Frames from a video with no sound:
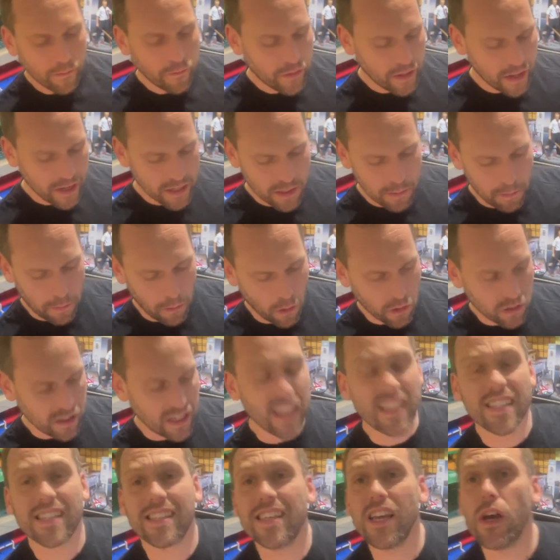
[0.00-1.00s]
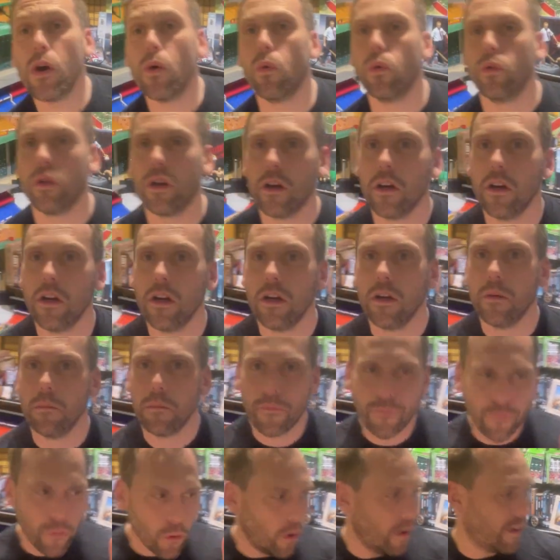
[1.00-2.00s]
There's the box. It's sealed!
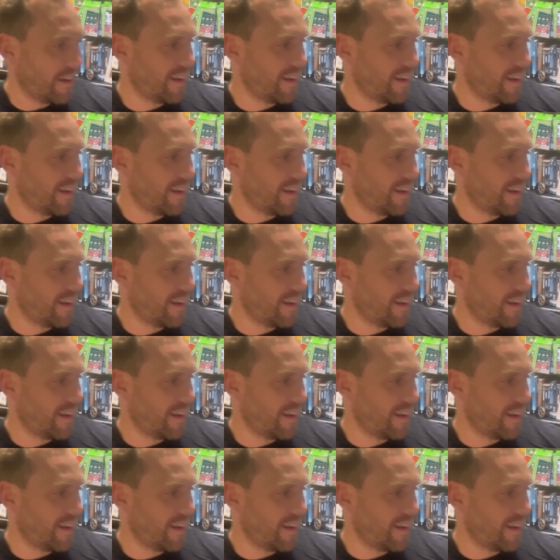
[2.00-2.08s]
Before,